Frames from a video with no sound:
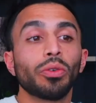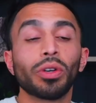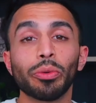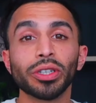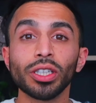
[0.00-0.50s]

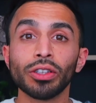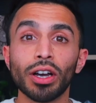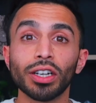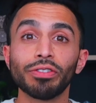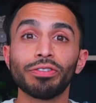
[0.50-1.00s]
Well, it wasn't
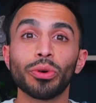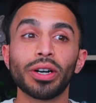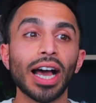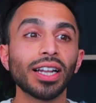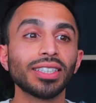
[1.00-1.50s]
long
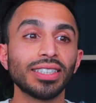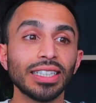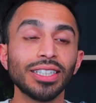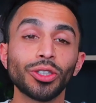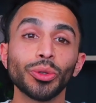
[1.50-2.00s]
for
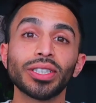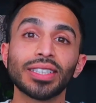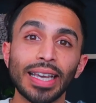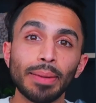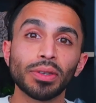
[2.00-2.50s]
LSD to
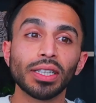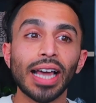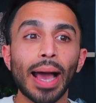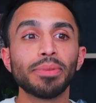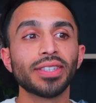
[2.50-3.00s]
escape the
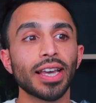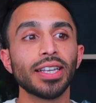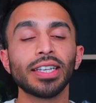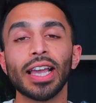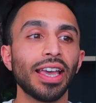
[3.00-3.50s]
lab
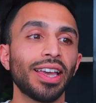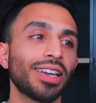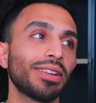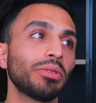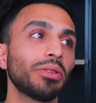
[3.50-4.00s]
setting
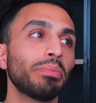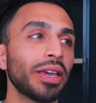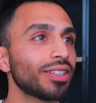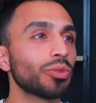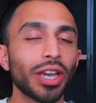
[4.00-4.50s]
and
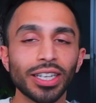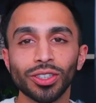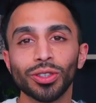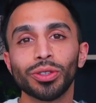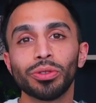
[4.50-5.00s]
made its way
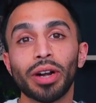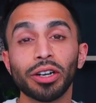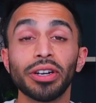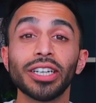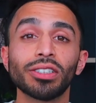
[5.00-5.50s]
to
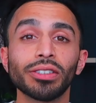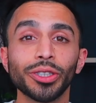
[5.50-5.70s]
recreational